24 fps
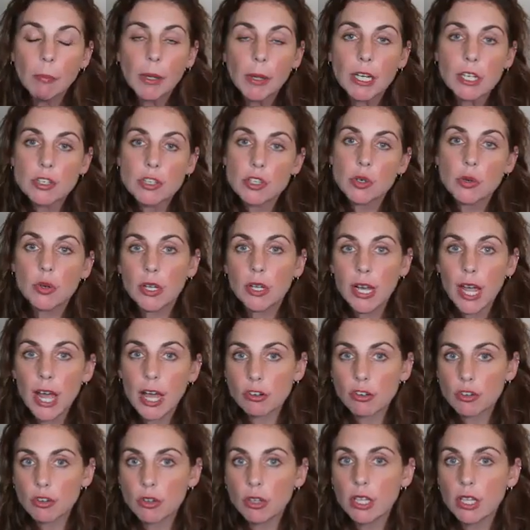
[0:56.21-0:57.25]
because you can
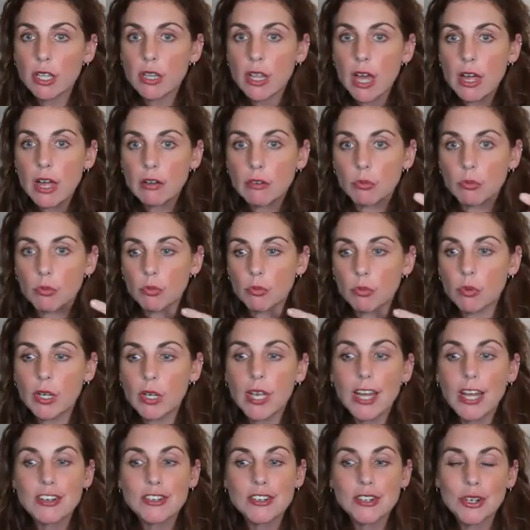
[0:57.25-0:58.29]
actually then
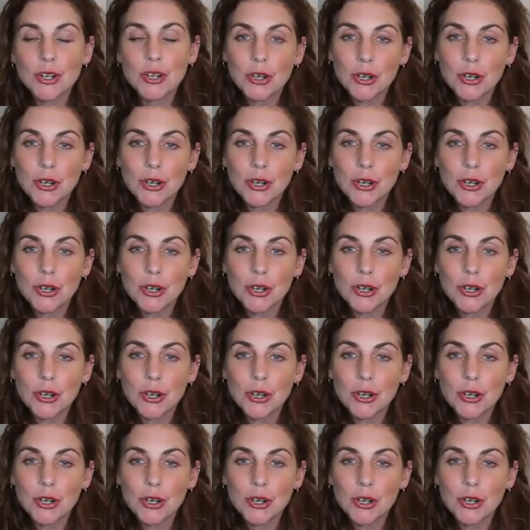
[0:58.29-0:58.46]
re-enter